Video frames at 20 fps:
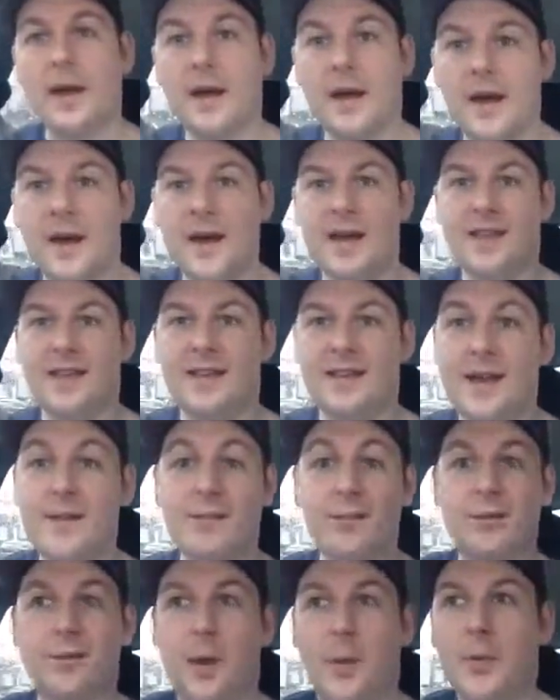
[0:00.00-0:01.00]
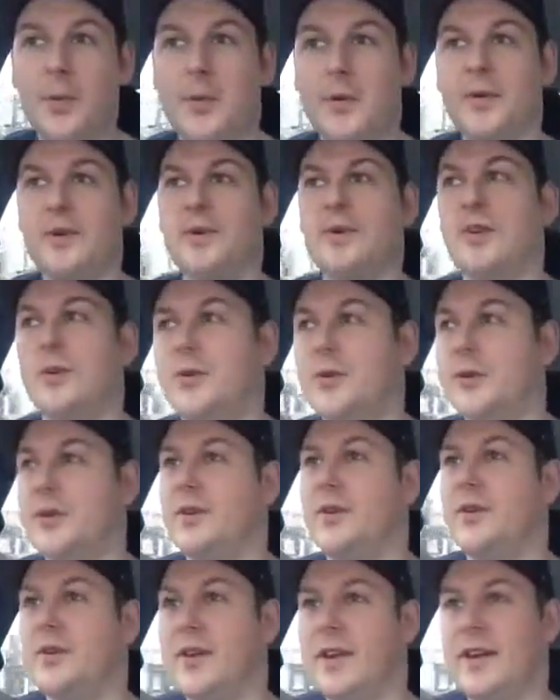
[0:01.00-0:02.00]
the devil pop up on your shoulder
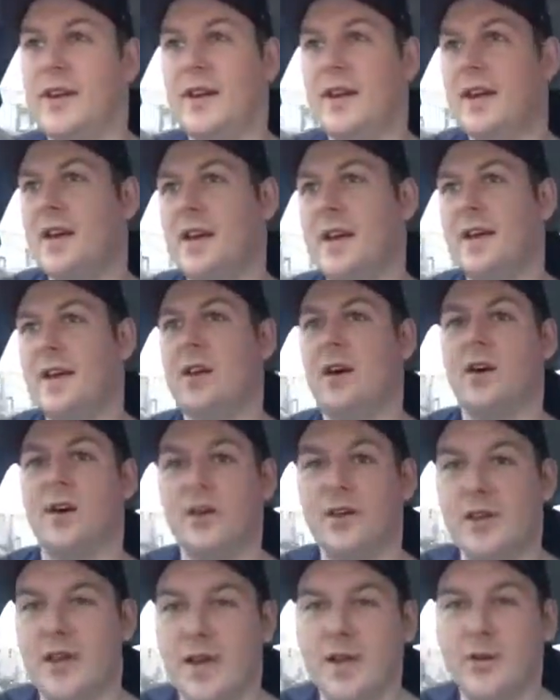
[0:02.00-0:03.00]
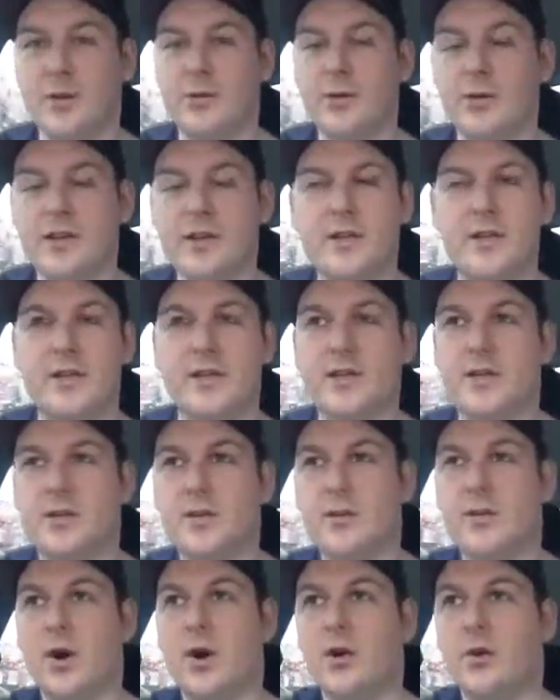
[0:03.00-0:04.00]
going, oh, you can't do this is
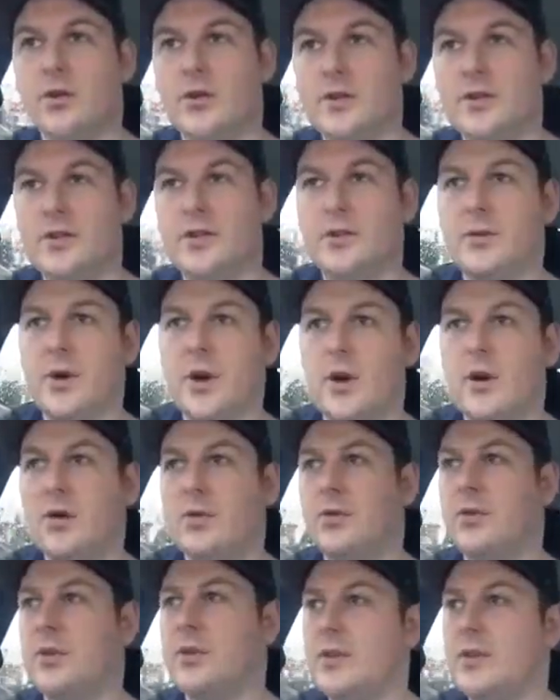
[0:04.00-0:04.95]
too cold, this is too cold.